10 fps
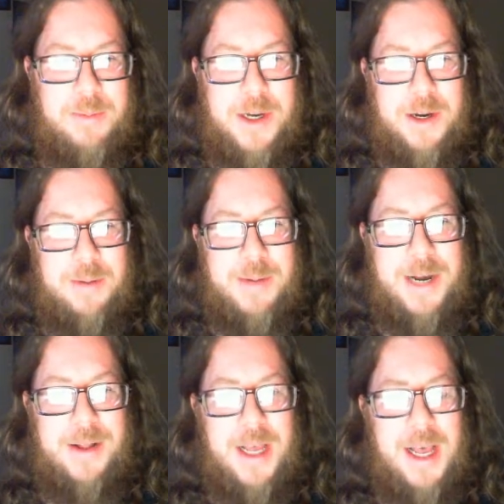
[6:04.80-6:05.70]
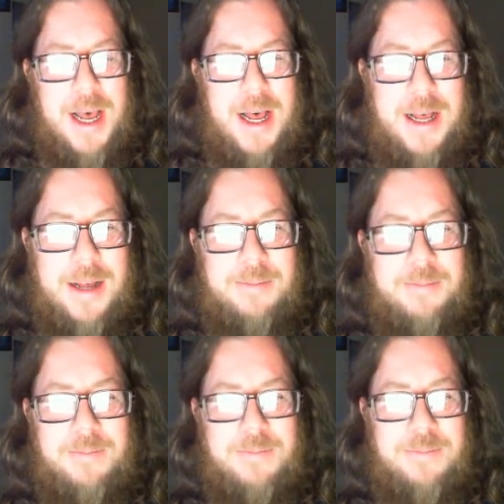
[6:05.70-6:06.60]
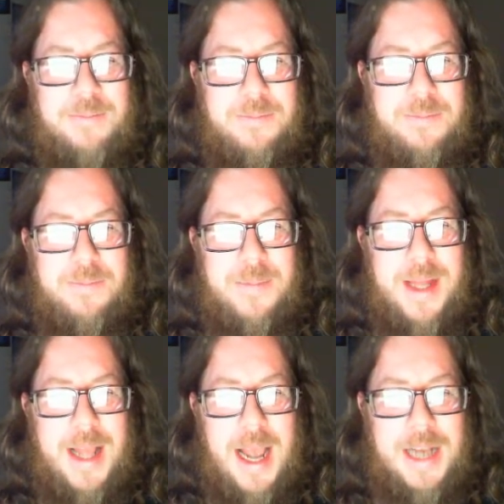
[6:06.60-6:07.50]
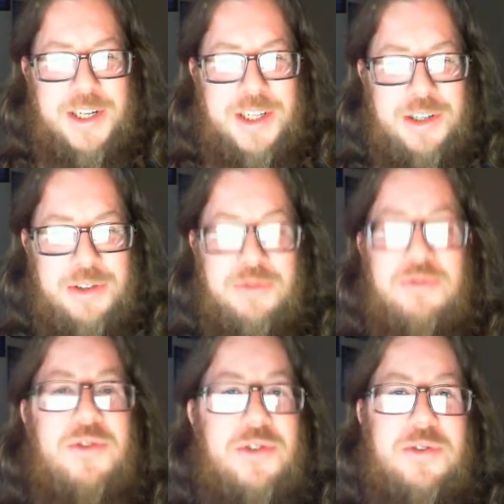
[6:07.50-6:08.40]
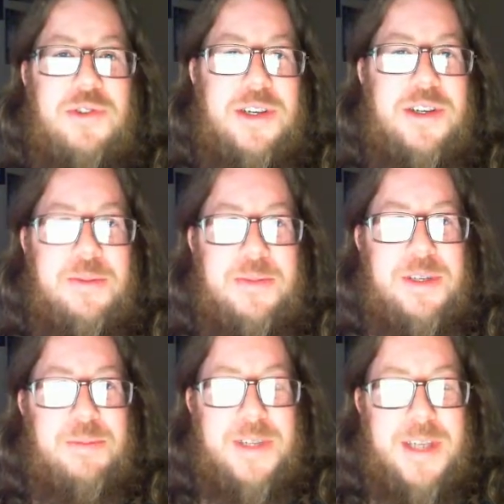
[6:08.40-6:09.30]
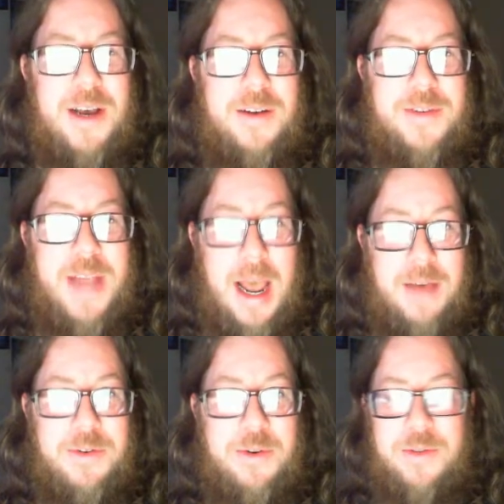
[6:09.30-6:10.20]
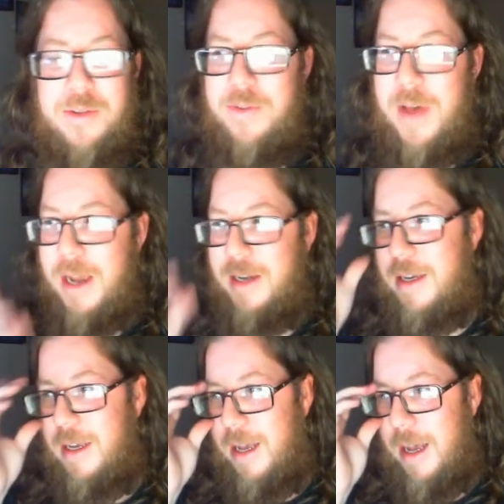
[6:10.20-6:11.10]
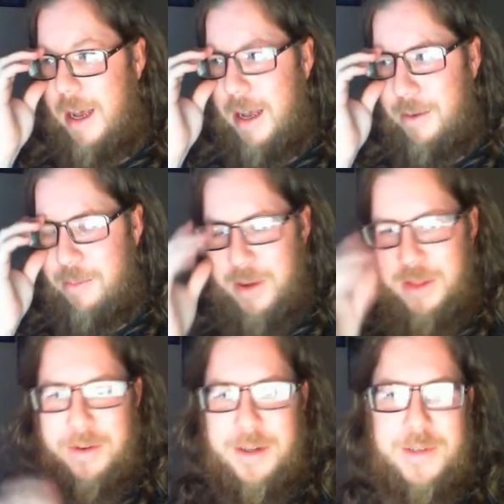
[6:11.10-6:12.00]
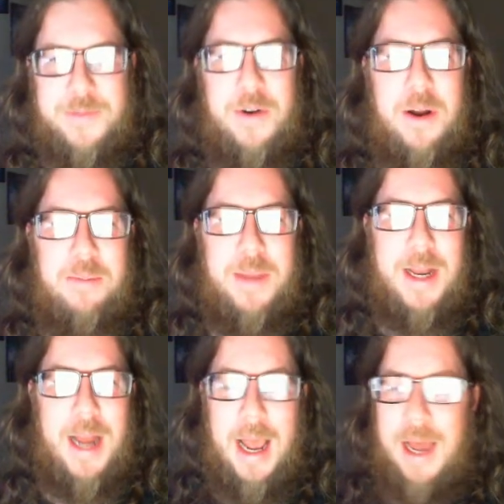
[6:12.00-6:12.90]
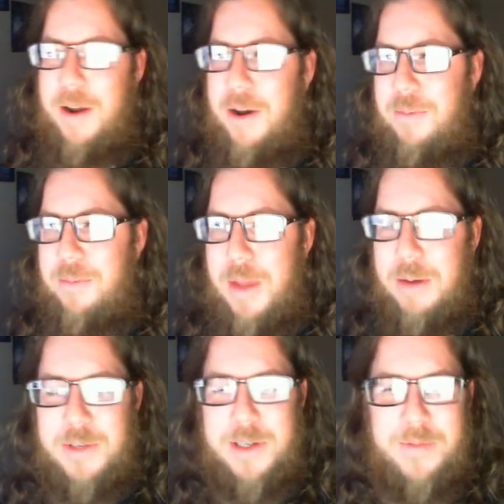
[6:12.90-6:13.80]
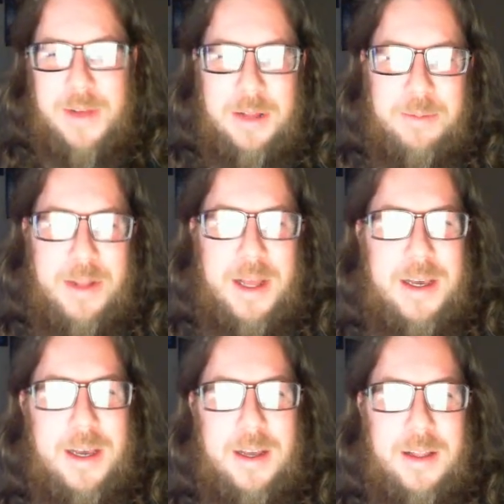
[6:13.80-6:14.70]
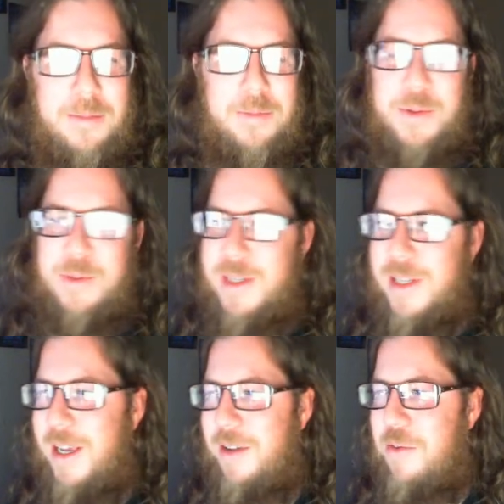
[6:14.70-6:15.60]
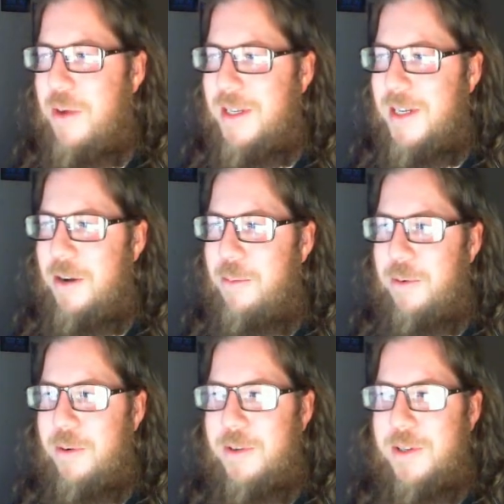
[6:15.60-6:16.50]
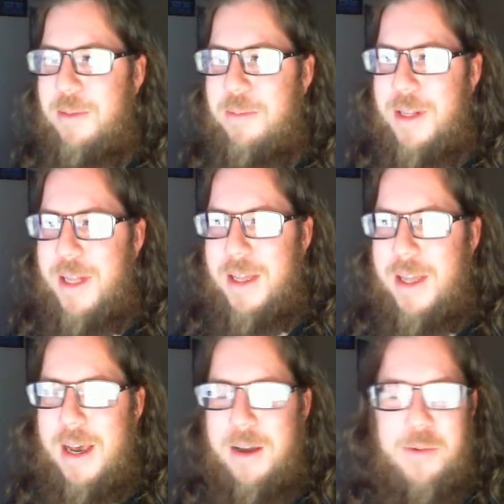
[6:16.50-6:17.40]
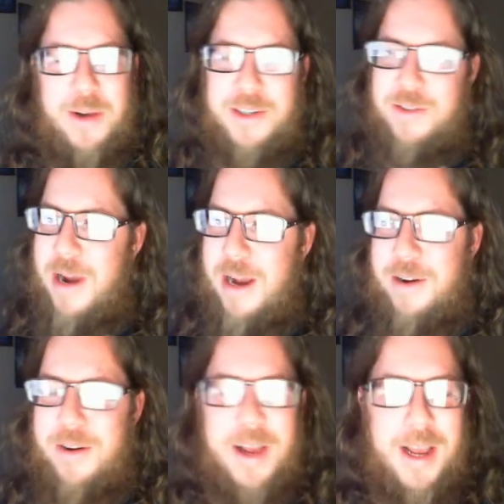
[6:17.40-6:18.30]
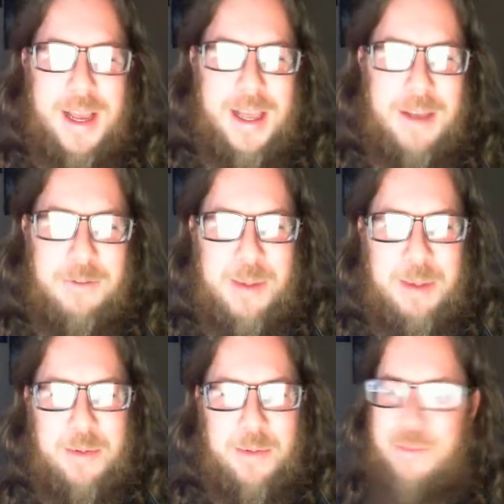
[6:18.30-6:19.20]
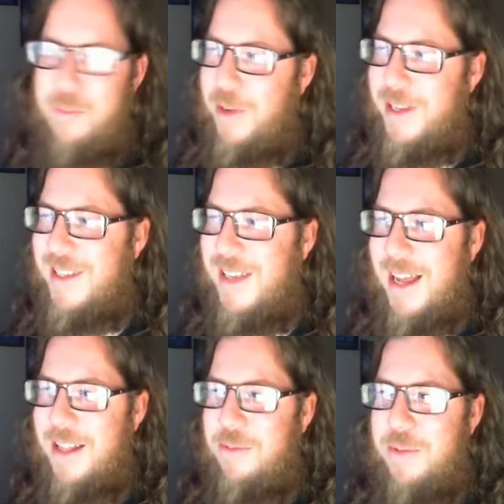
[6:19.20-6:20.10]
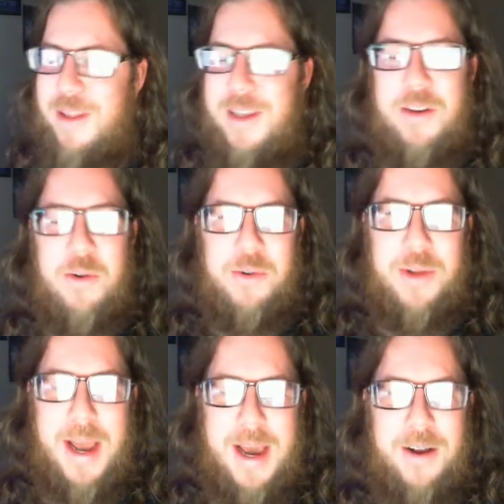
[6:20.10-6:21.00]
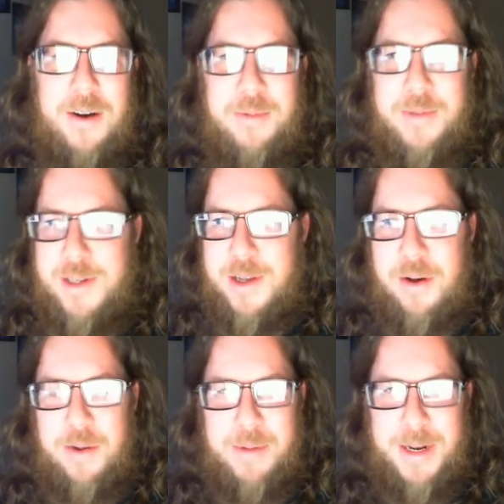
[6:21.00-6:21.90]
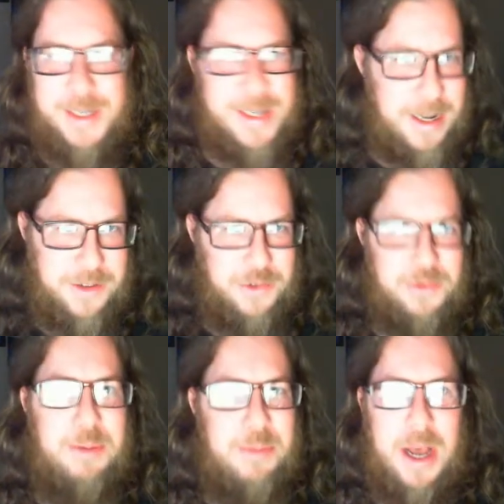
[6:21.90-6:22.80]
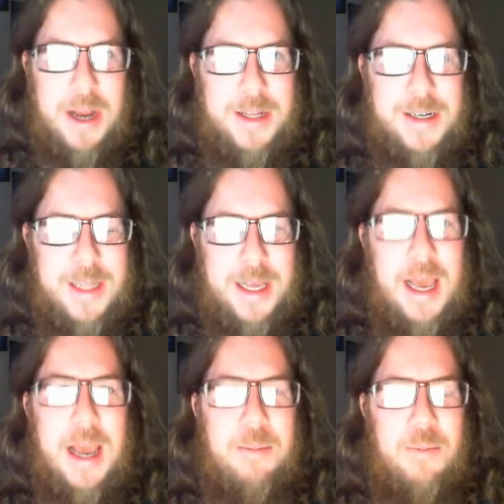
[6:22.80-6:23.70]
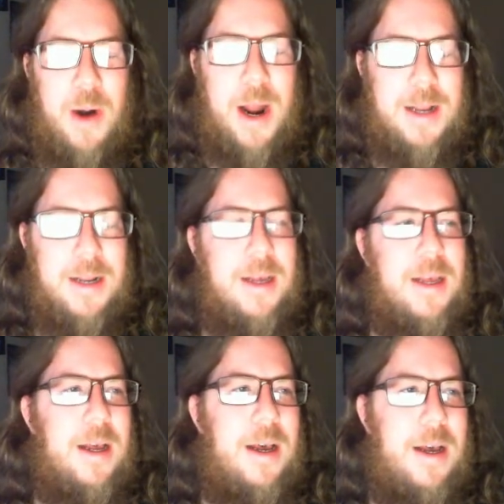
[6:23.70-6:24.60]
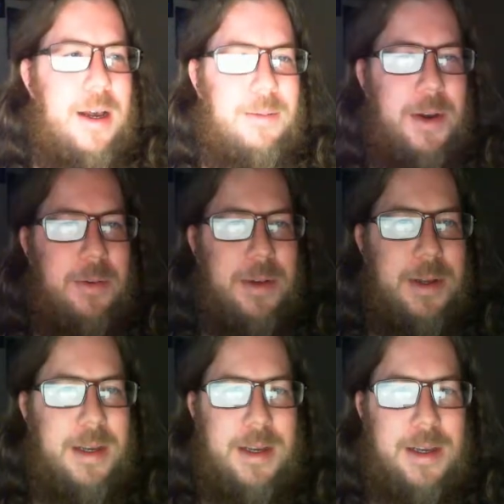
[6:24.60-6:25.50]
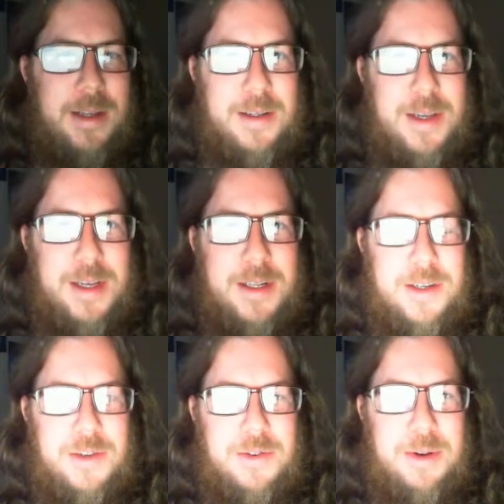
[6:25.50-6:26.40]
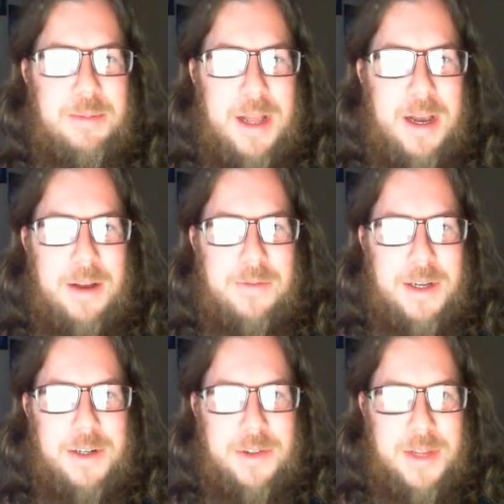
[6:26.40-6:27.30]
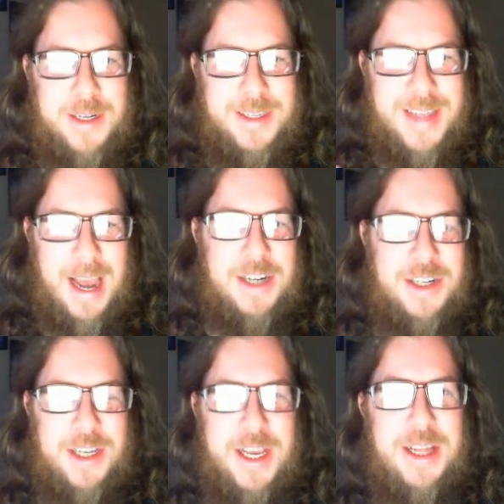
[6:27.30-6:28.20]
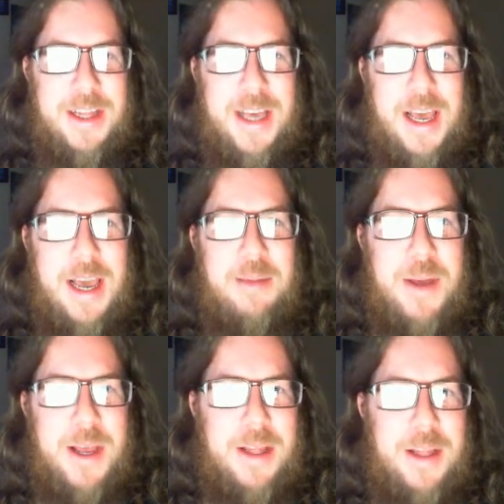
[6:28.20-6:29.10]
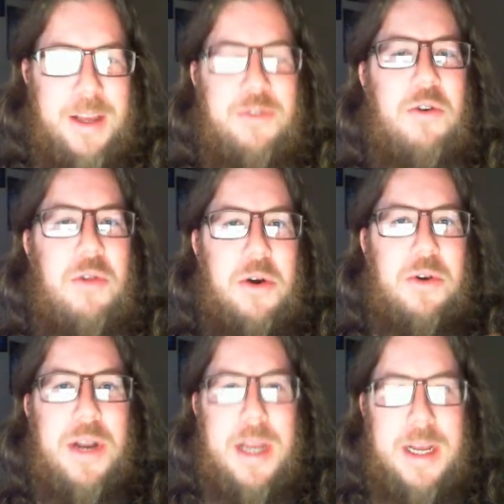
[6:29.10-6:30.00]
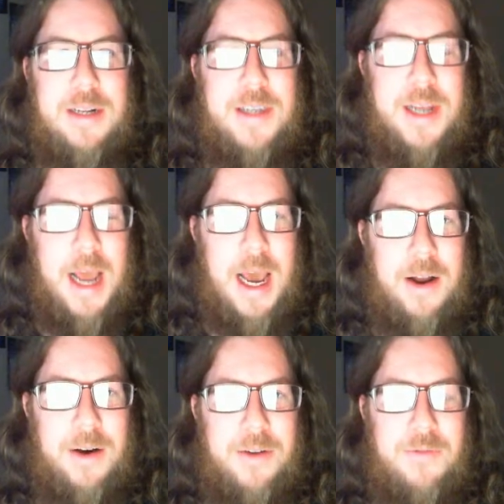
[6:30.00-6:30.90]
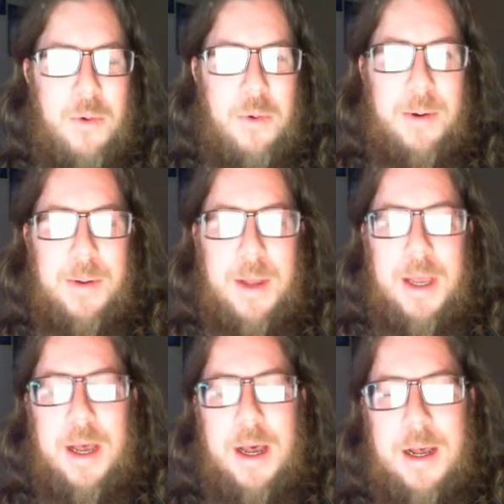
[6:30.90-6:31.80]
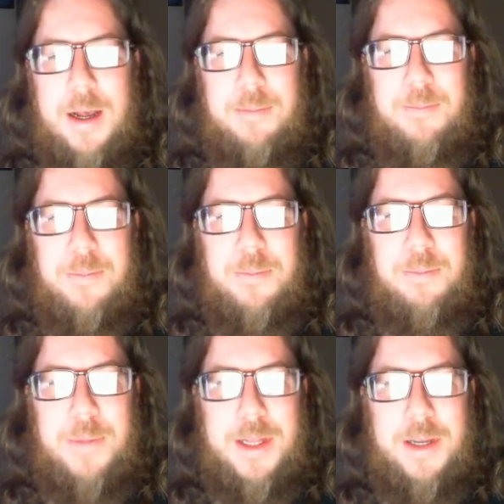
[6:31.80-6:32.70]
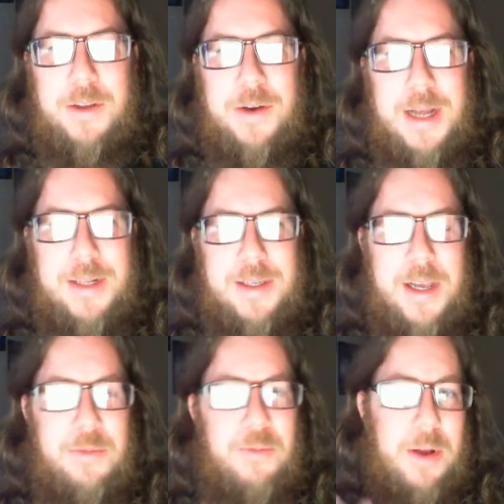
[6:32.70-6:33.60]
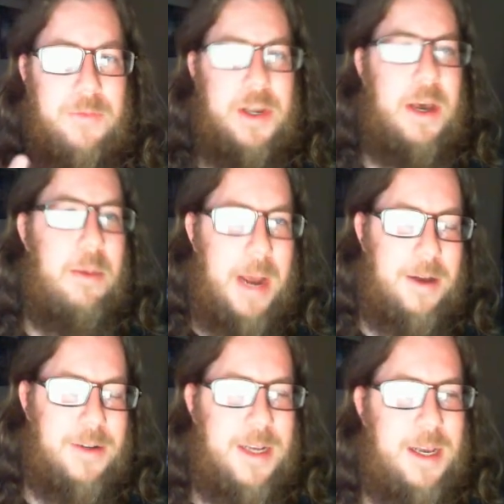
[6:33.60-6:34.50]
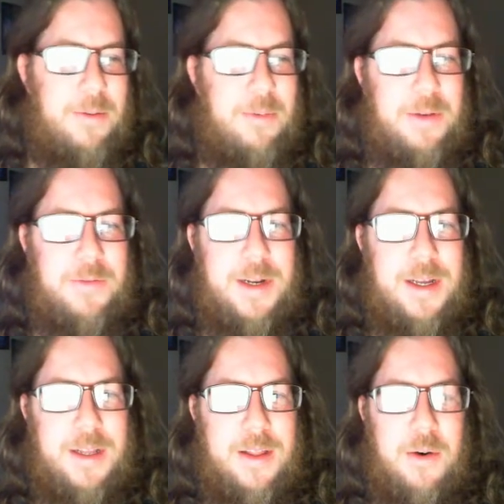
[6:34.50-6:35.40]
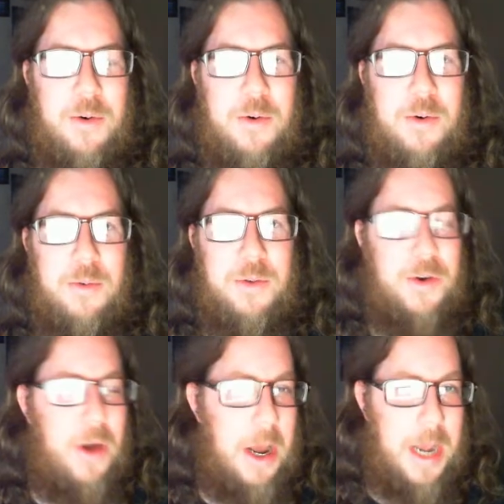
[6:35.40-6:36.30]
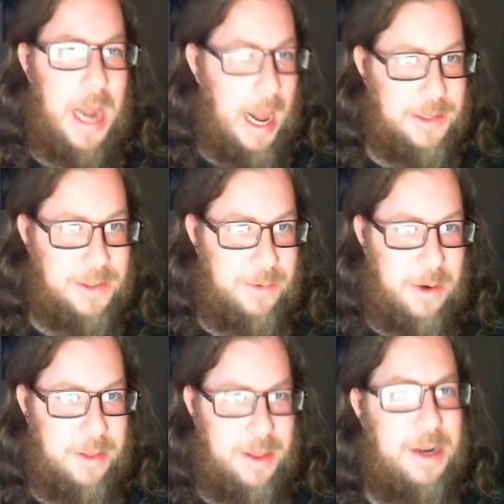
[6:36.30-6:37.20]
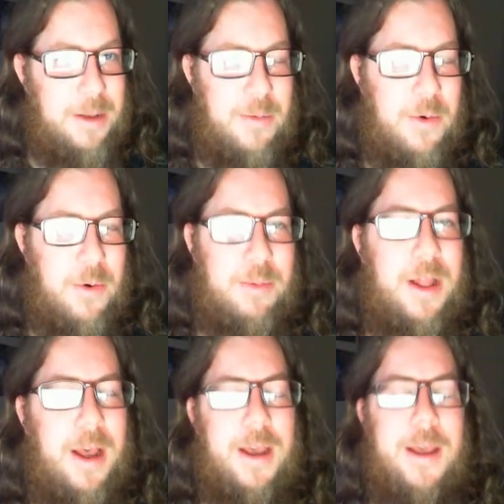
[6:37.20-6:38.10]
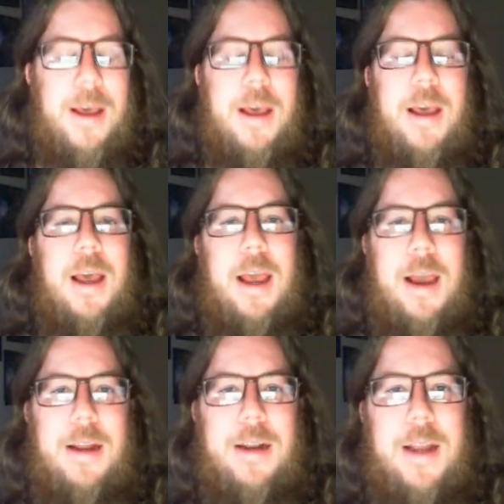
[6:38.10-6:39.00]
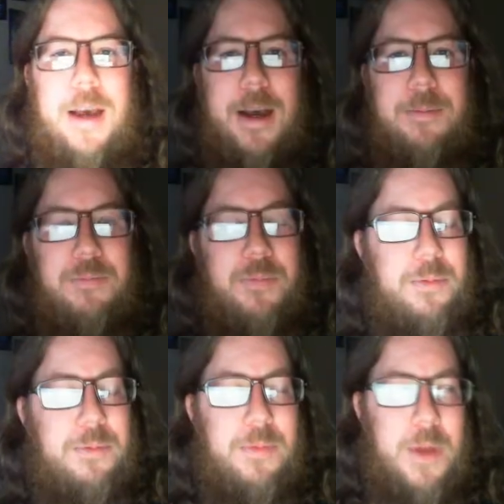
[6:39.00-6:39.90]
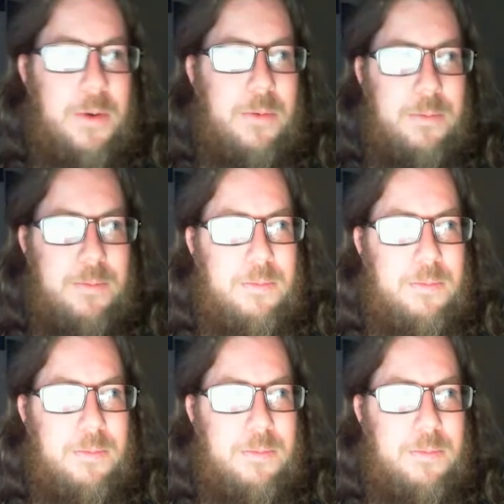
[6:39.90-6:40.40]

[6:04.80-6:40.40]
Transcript: talking about, um, actually use those systems themselves after the fact. Uh, whether it's from an add-on that was developed like a what was it like quest helper or something like that quest tracker can't remember exactly what the old add-on was called but it's now streamlined into the game right uh, you know it, it's it's a streamlined feature that is actually in the game that you no longer need said add-on for um, but then you had say rift come out and rift did the whole you're not in azeroth anymore play and um, you know